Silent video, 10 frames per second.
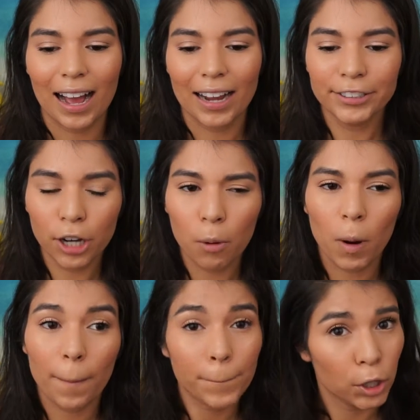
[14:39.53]
I don't
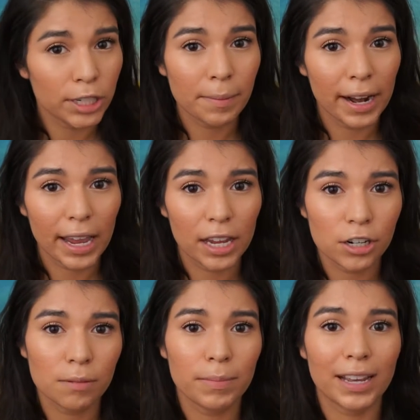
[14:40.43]
want to push
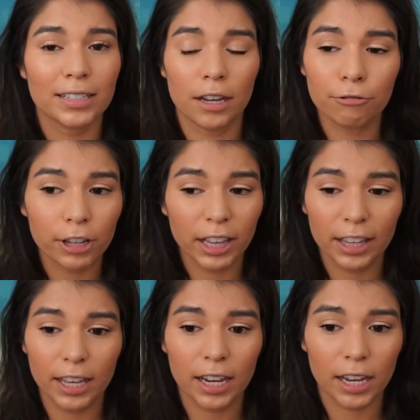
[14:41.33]
medication, because I
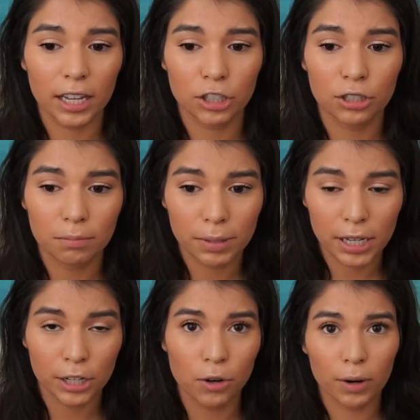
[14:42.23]
really think it should be
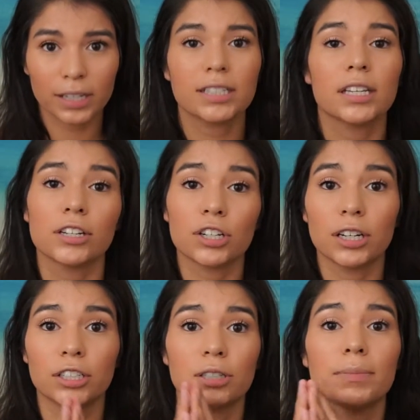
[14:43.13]
your
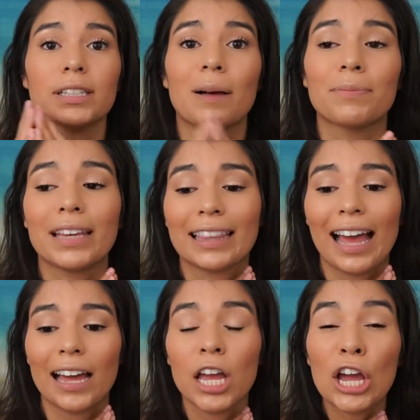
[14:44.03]
decision. It should be something
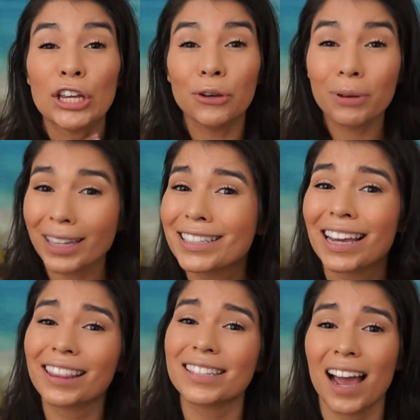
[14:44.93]
that you really
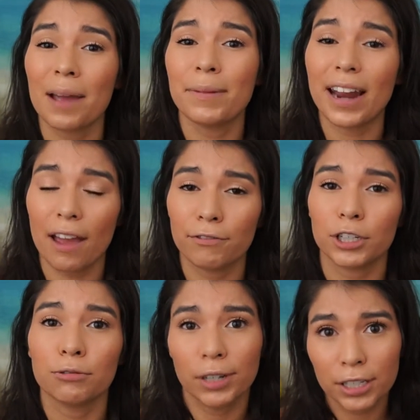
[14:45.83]
take the time and
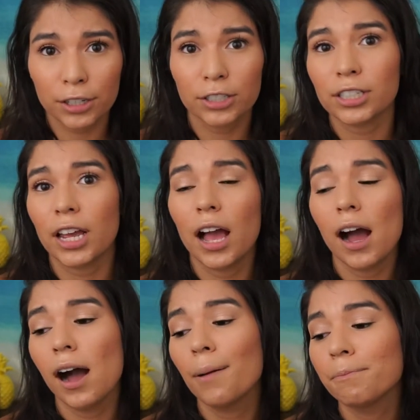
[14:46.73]
effort to research
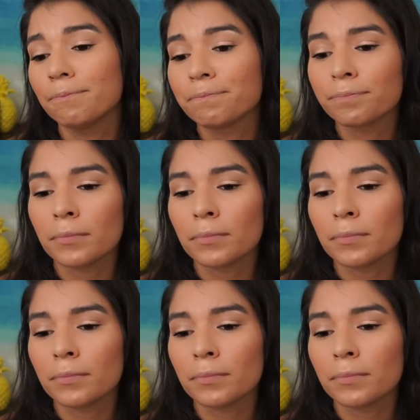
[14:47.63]
and